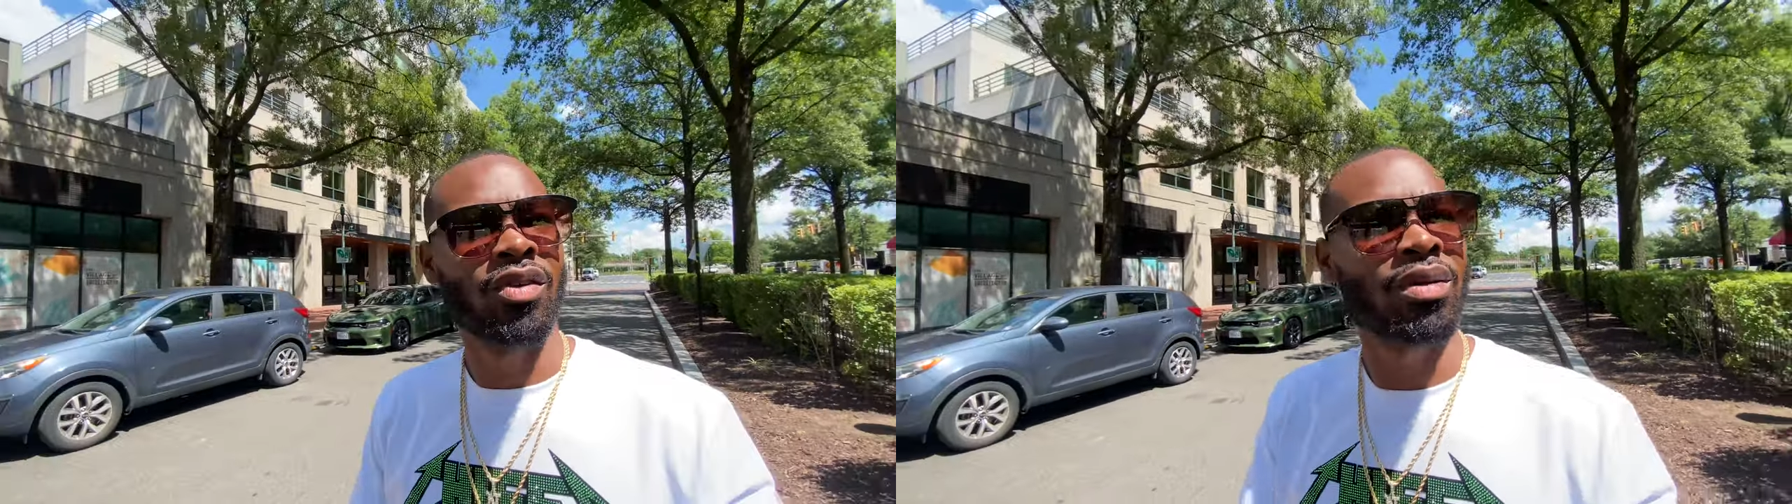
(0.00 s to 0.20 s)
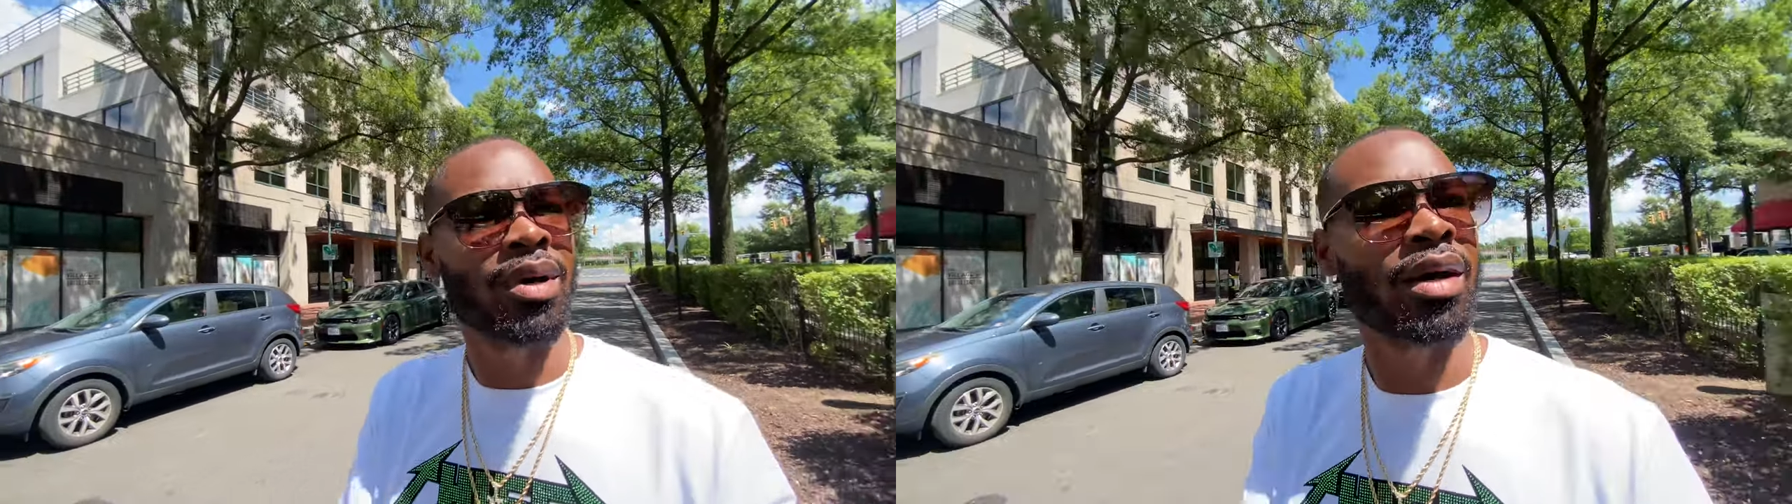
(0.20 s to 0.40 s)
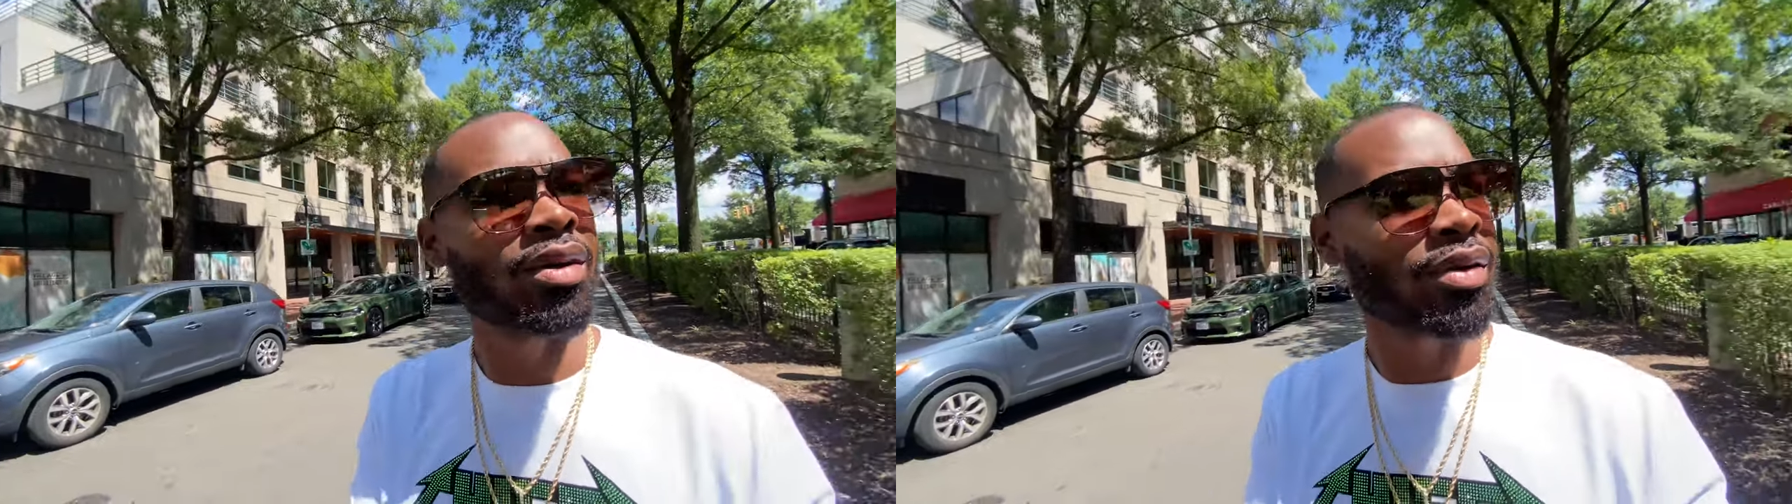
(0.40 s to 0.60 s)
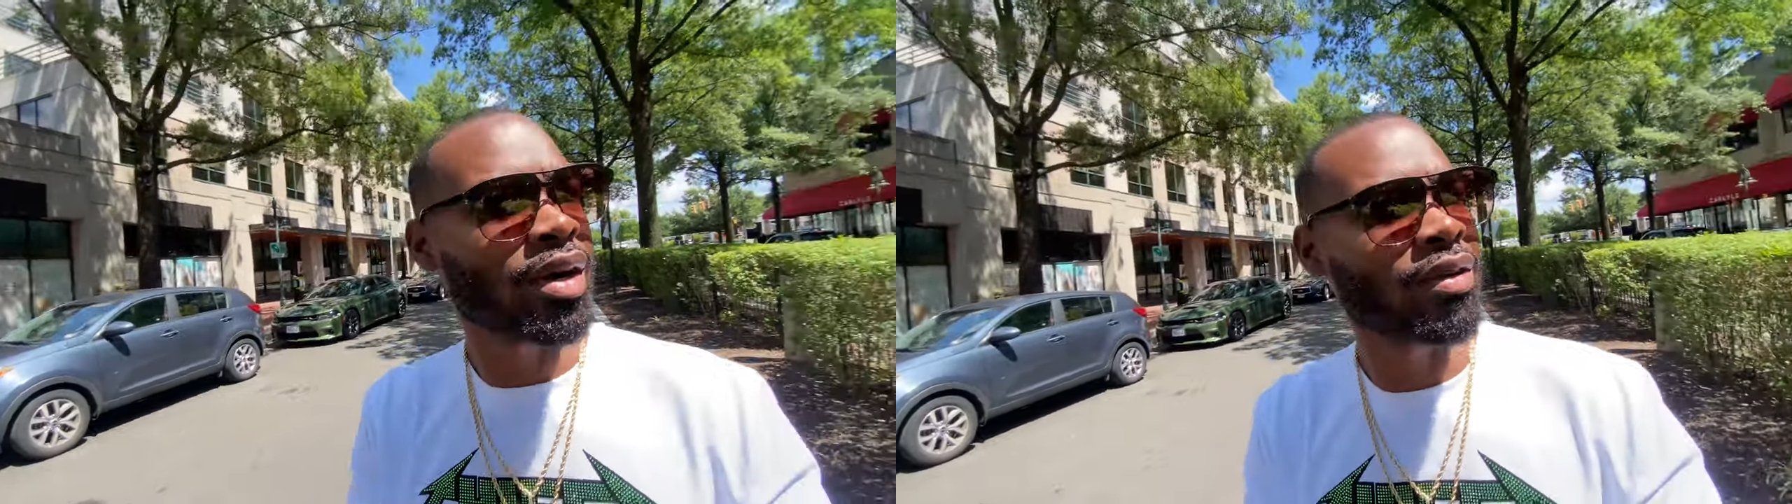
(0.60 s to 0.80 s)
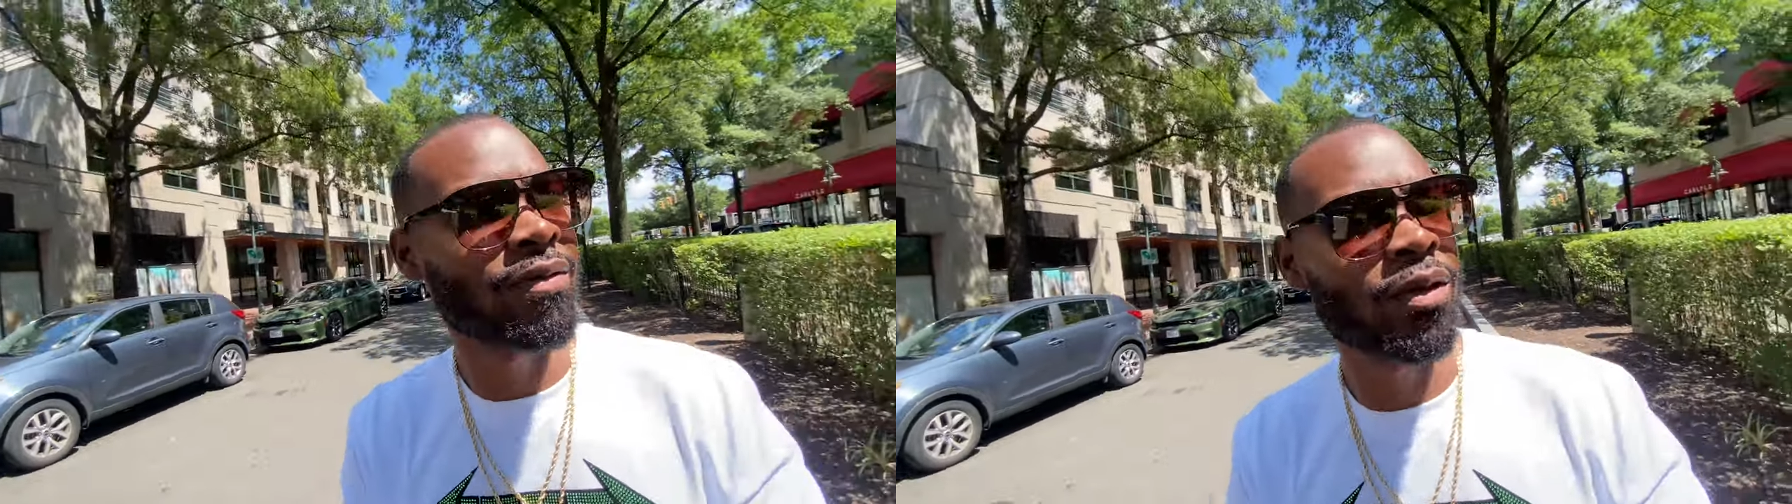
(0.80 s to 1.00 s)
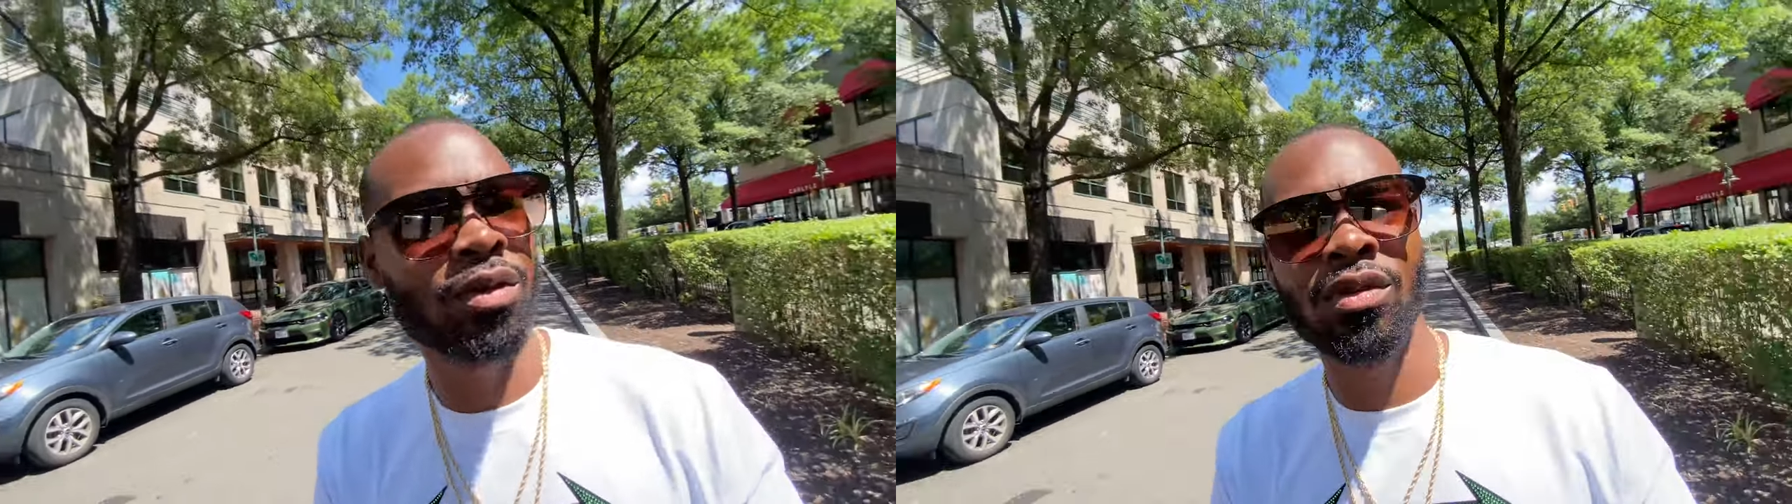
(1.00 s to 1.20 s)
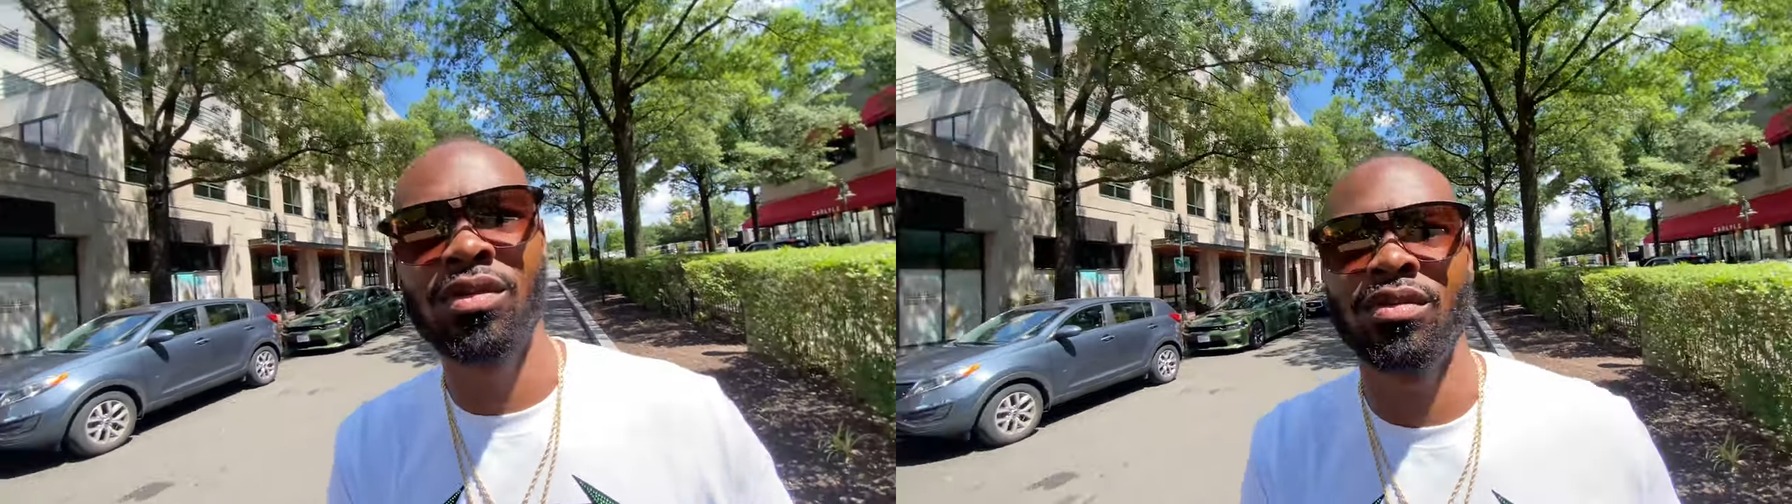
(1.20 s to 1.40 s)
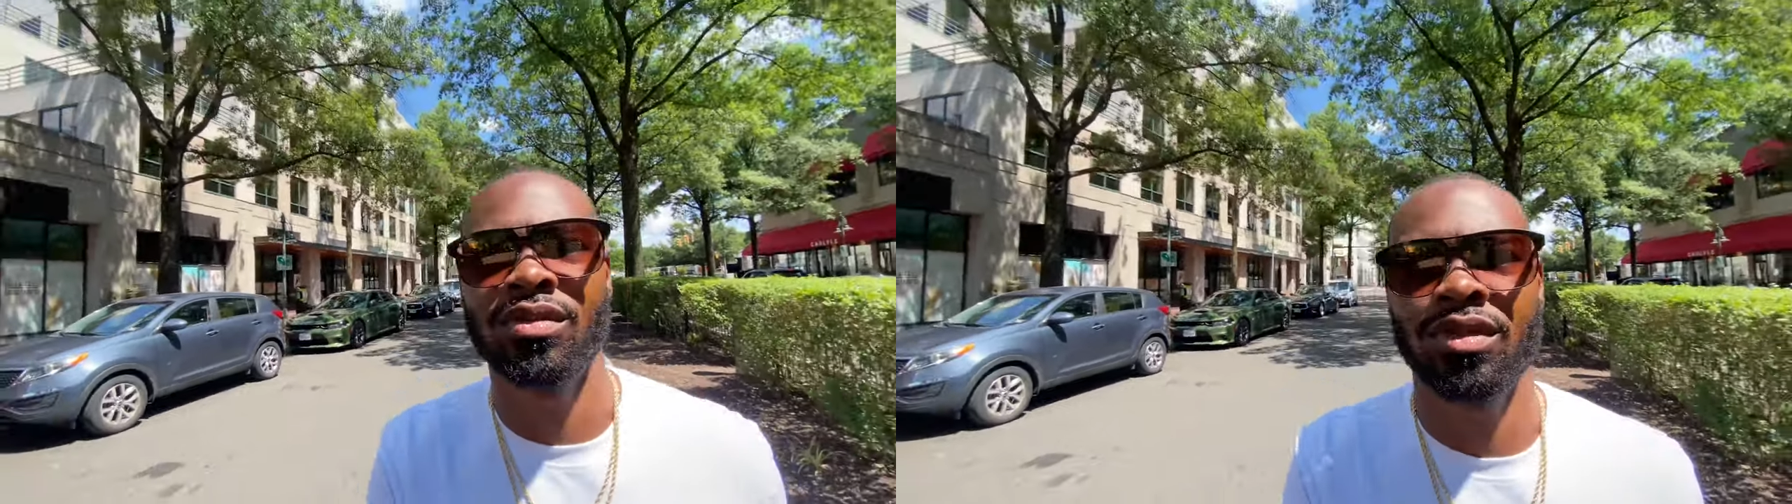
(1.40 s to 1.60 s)
We about to grab food.
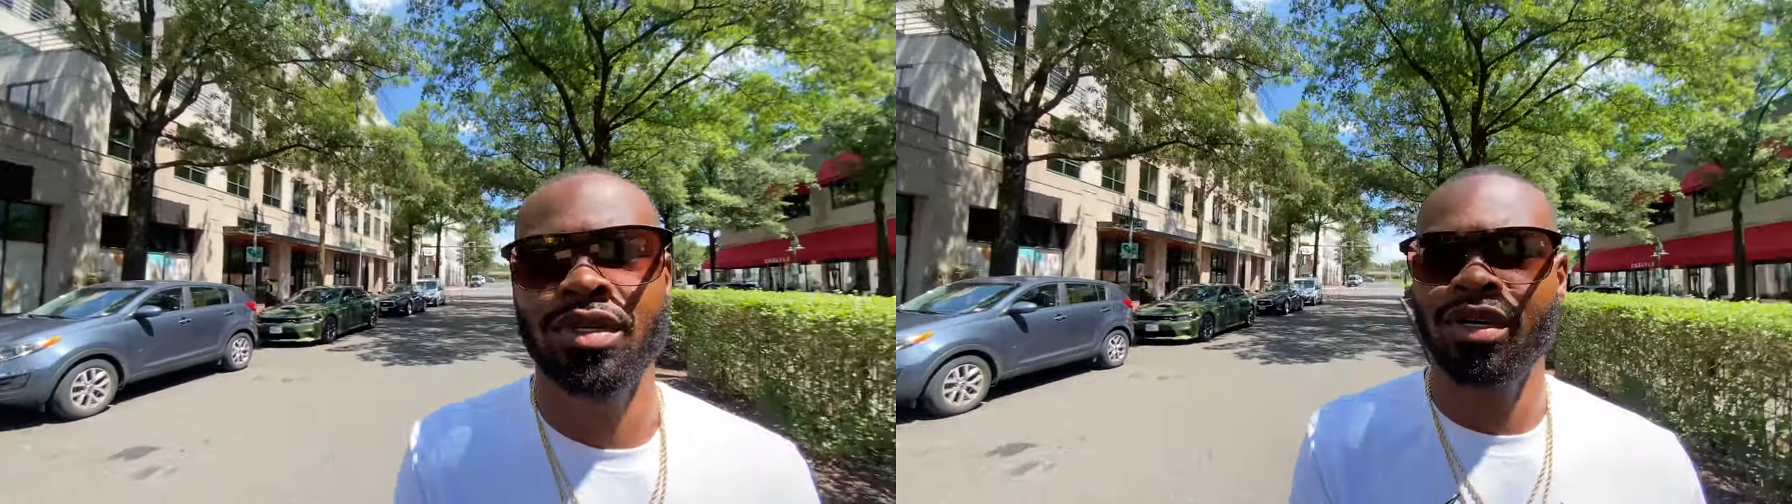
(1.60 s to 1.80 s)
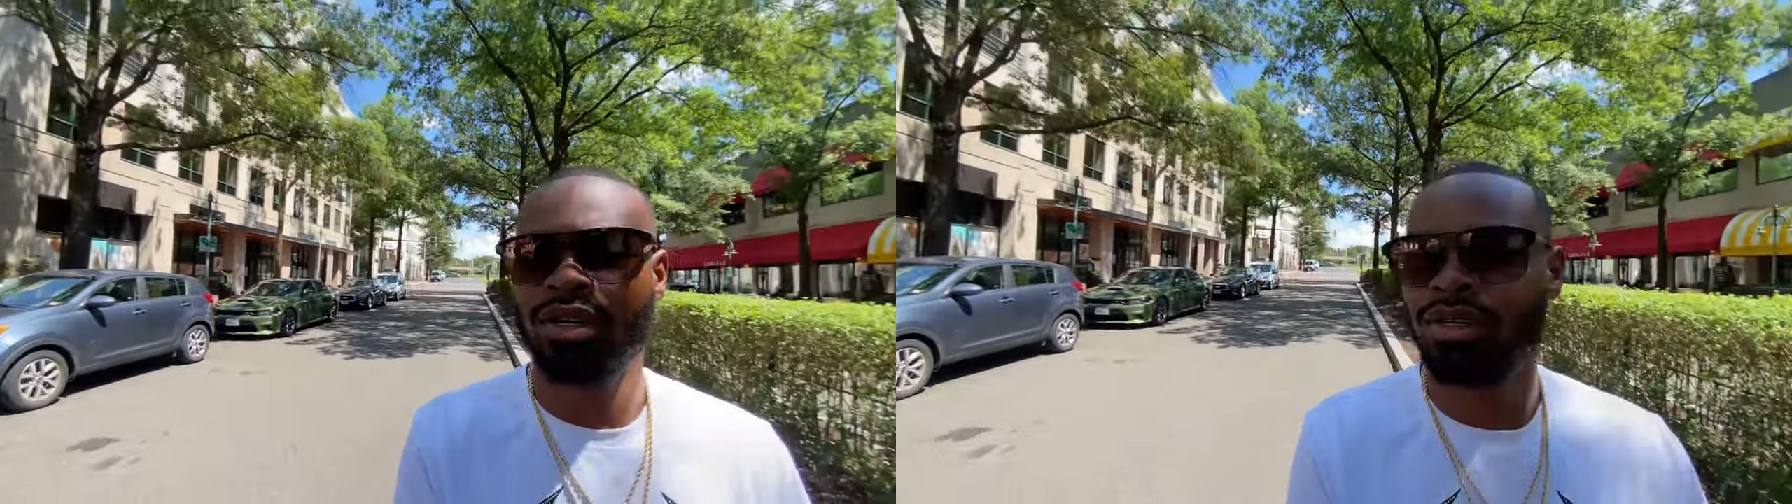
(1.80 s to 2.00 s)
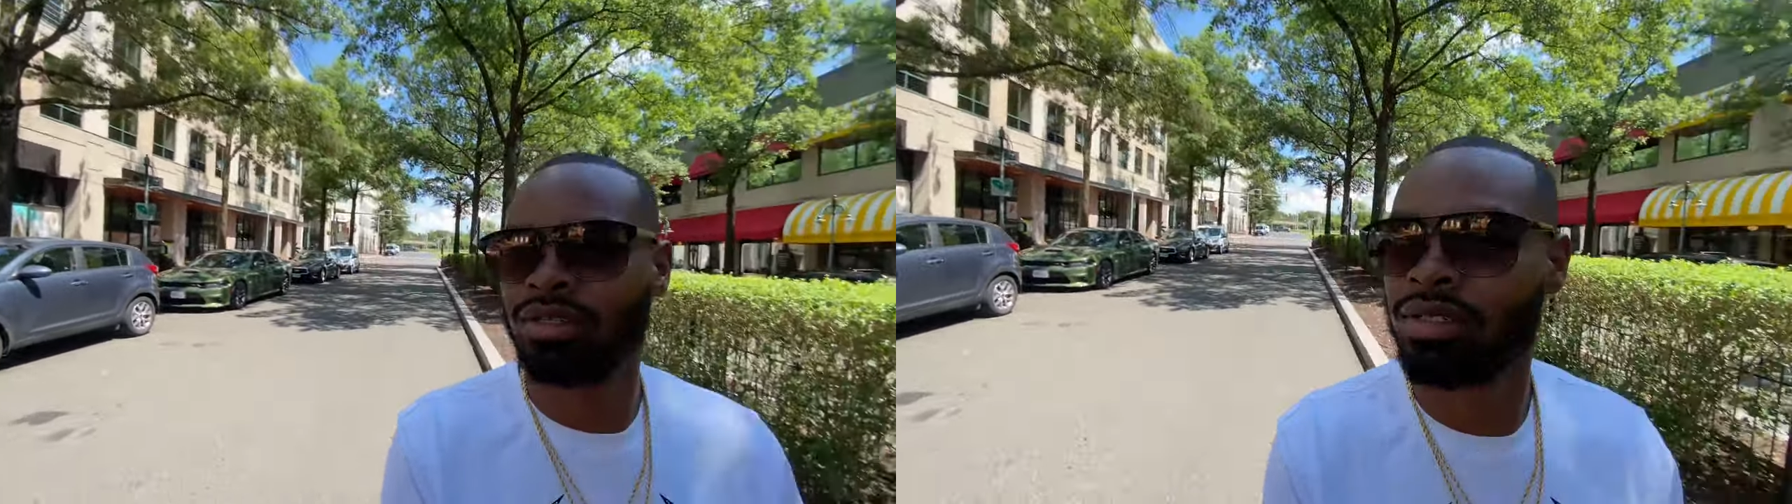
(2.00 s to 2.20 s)
Oh y'all,